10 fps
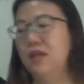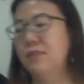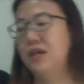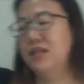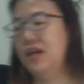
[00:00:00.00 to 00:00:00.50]

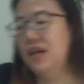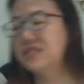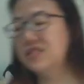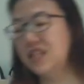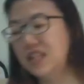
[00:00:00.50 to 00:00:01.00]
But
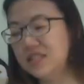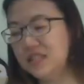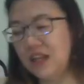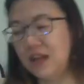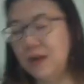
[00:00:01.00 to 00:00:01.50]
since
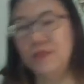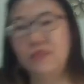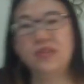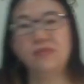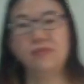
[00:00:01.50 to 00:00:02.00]

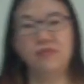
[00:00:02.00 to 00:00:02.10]
the